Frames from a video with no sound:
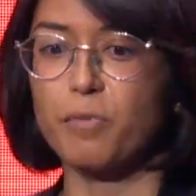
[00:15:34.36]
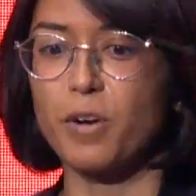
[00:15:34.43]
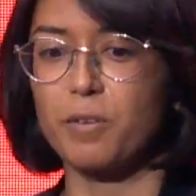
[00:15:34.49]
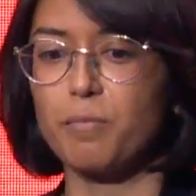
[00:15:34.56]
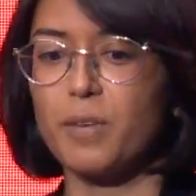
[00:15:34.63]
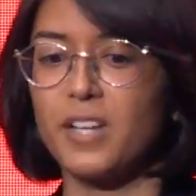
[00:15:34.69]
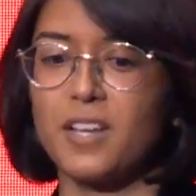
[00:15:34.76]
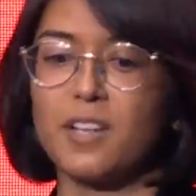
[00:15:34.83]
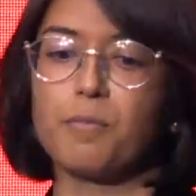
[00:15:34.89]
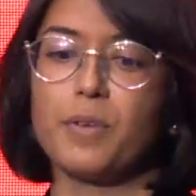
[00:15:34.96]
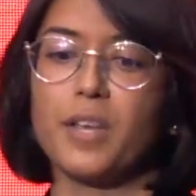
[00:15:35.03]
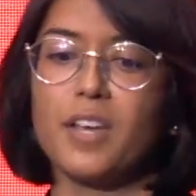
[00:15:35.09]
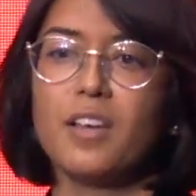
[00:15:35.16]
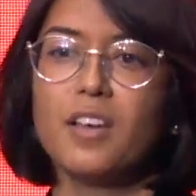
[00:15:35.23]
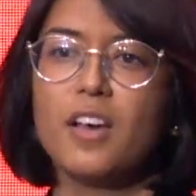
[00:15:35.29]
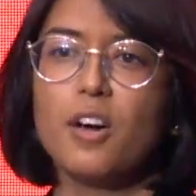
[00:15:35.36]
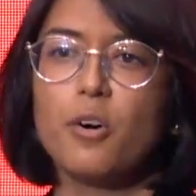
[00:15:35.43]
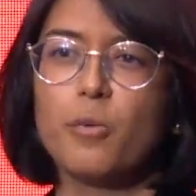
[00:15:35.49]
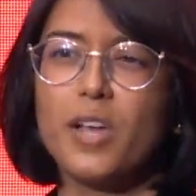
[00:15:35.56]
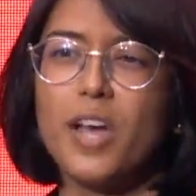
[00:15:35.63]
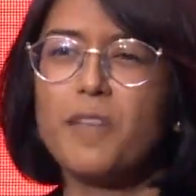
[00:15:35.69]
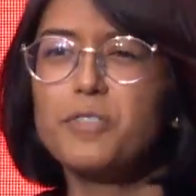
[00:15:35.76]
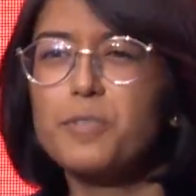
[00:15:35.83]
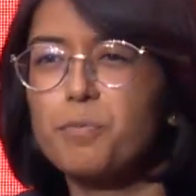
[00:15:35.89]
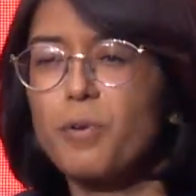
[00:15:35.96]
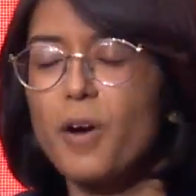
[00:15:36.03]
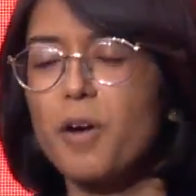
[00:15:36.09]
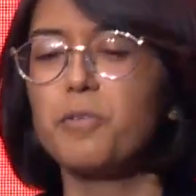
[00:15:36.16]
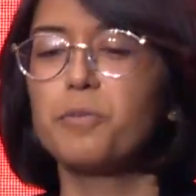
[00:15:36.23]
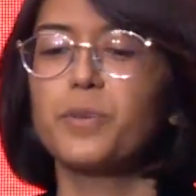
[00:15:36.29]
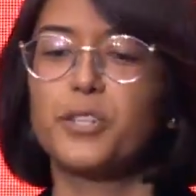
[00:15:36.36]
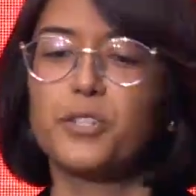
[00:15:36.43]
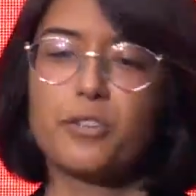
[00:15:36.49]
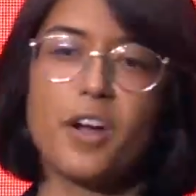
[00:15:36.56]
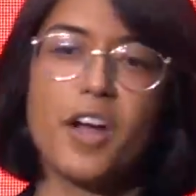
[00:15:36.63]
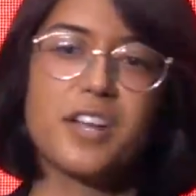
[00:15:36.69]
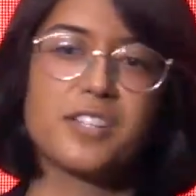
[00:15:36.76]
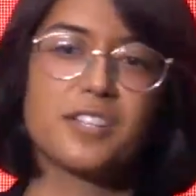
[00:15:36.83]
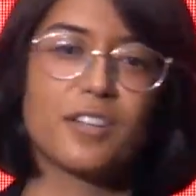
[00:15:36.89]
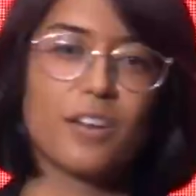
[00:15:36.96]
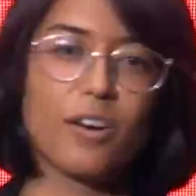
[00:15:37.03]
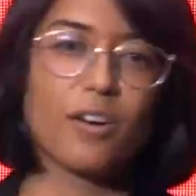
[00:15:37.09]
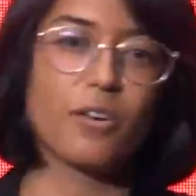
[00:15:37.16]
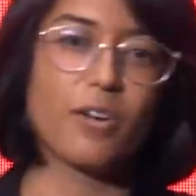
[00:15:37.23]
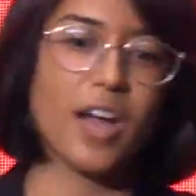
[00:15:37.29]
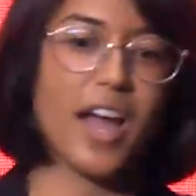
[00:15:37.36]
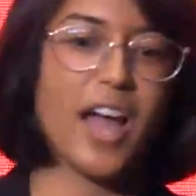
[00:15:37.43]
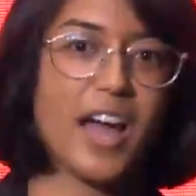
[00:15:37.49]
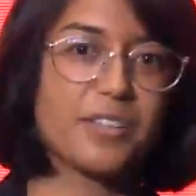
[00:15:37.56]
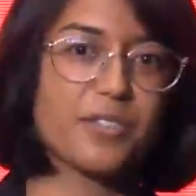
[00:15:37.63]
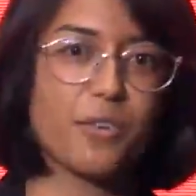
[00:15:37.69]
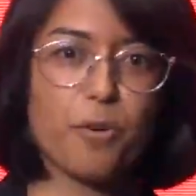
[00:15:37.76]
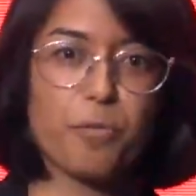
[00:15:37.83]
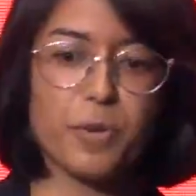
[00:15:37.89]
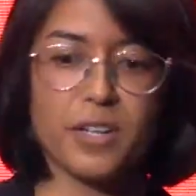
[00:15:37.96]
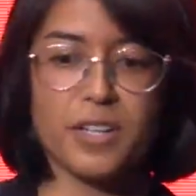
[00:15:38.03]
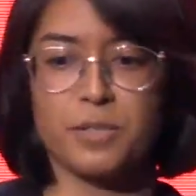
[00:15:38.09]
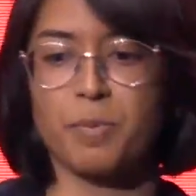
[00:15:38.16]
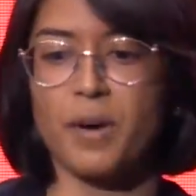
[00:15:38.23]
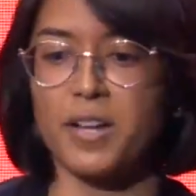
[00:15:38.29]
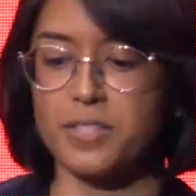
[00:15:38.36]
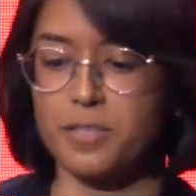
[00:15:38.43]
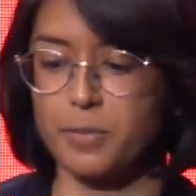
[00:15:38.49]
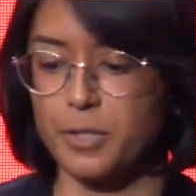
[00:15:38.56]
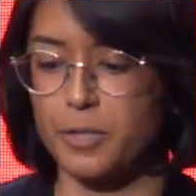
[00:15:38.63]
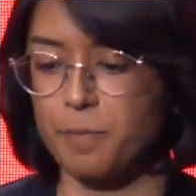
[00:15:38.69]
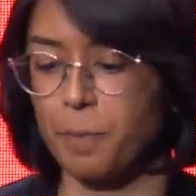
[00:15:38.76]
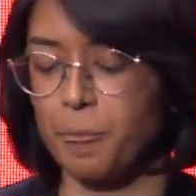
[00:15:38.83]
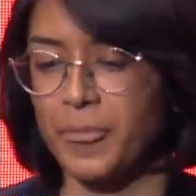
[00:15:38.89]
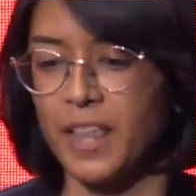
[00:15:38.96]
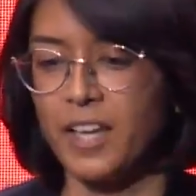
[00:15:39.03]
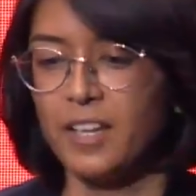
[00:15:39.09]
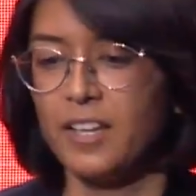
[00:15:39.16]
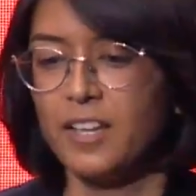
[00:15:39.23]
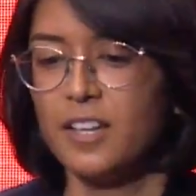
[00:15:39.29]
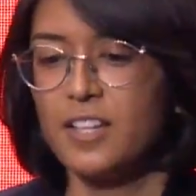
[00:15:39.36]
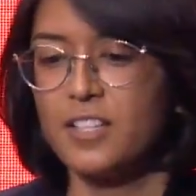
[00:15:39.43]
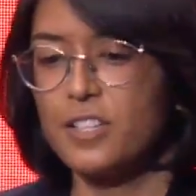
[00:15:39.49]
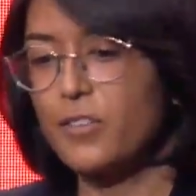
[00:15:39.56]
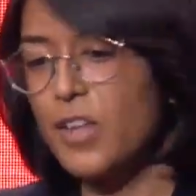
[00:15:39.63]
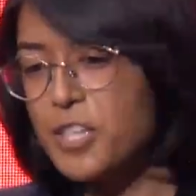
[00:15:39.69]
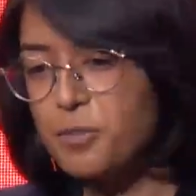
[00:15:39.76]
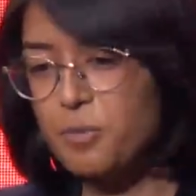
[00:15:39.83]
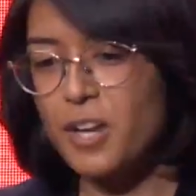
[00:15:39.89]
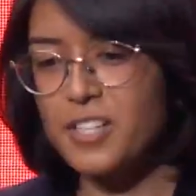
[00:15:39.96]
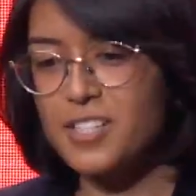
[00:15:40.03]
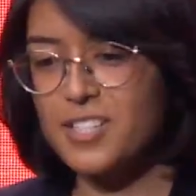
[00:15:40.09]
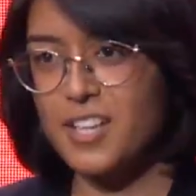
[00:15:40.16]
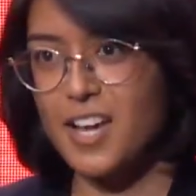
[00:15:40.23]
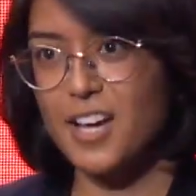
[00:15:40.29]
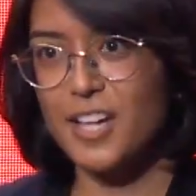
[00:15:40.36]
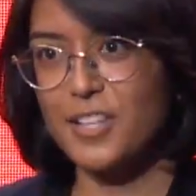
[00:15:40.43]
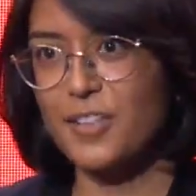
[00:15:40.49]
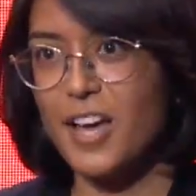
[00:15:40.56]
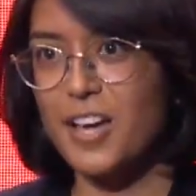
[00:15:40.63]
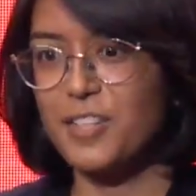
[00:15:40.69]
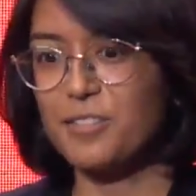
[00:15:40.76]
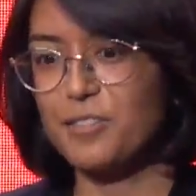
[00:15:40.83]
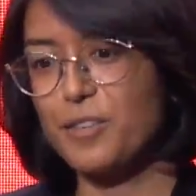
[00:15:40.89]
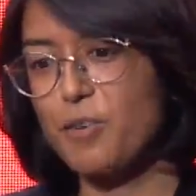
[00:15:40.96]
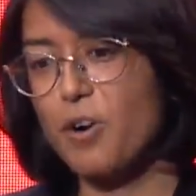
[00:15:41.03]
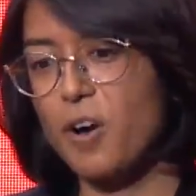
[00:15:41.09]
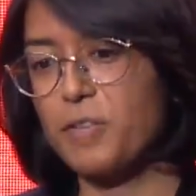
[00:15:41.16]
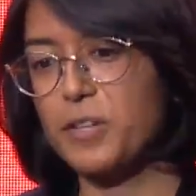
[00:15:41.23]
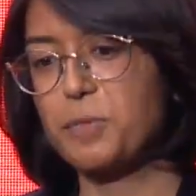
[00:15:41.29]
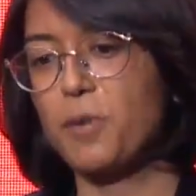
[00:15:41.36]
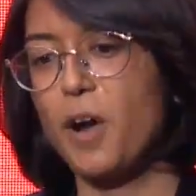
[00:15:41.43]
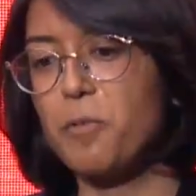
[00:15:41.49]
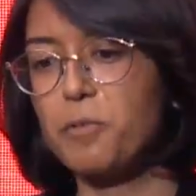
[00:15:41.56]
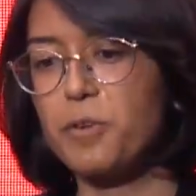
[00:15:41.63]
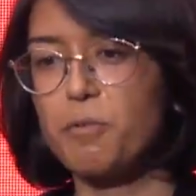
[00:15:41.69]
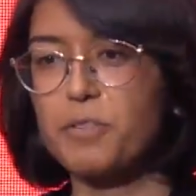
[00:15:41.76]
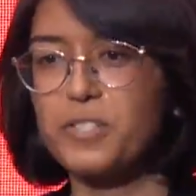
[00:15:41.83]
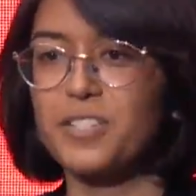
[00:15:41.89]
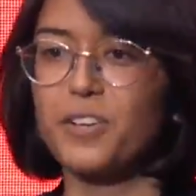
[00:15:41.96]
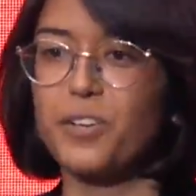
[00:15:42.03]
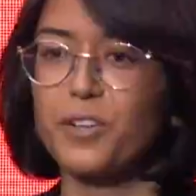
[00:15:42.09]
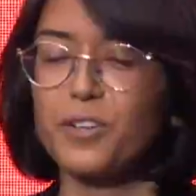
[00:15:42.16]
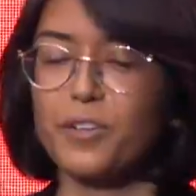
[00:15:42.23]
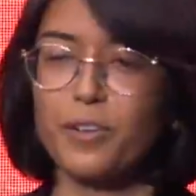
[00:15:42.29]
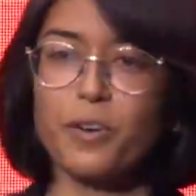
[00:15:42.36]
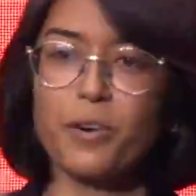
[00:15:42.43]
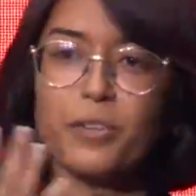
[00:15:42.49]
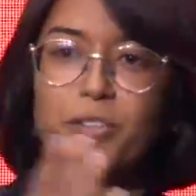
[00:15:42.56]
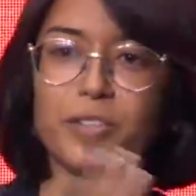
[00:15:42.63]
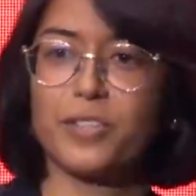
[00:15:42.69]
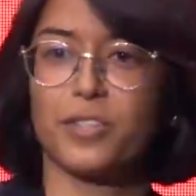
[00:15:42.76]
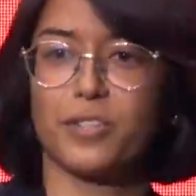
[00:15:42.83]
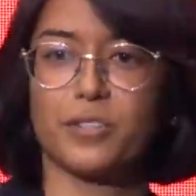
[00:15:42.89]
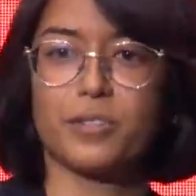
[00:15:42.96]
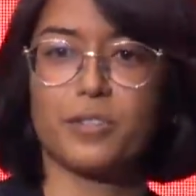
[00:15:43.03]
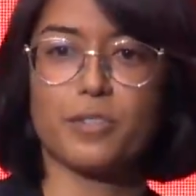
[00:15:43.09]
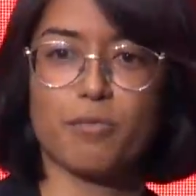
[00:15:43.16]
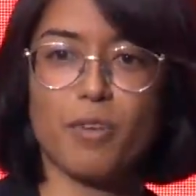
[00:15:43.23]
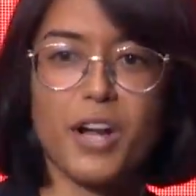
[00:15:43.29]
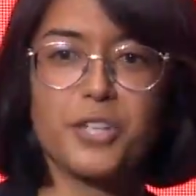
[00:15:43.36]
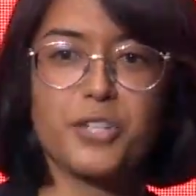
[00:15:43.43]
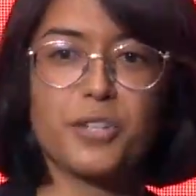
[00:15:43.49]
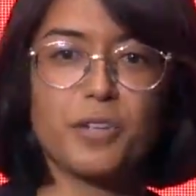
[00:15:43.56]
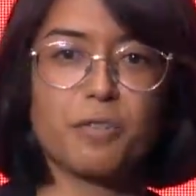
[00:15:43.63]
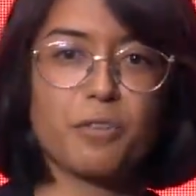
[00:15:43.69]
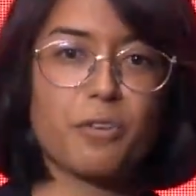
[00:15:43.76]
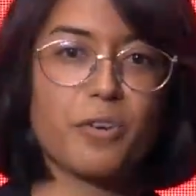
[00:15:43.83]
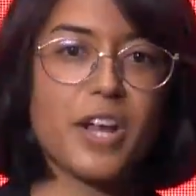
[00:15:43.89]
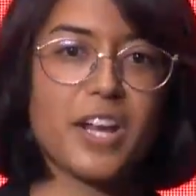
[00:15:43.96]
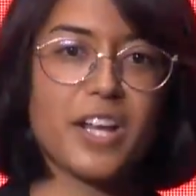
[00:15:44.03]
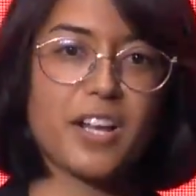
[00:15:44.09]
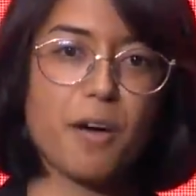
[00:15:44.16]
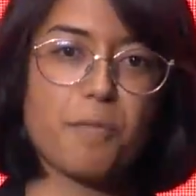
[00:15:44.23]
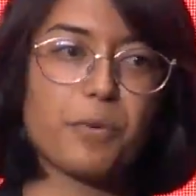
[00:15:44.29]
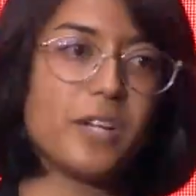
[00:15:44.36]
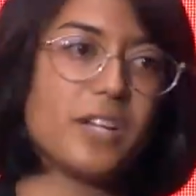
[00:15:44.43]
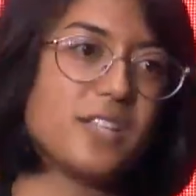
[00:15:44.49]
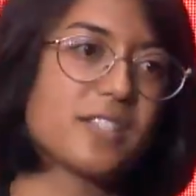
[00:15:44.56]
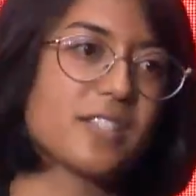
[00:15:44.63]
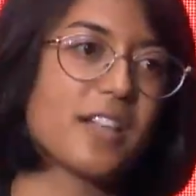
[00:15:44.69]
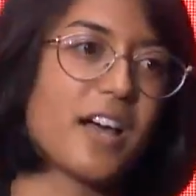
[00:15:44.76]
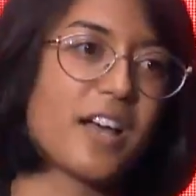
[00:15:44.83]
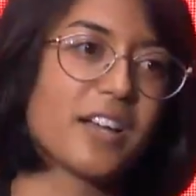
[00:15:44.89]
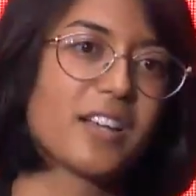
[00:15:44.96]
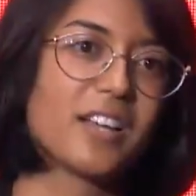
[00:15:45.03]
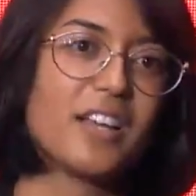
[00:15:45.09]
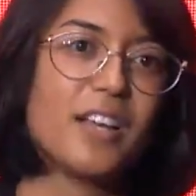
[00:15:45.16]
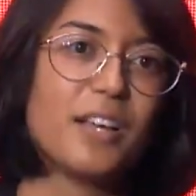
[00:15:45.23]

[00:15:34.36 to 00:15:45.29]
what meat can be, we have to probably try to go as open as possible. So that's when I decided that New Harvest probably wasn't going to go to the direction of creating companies like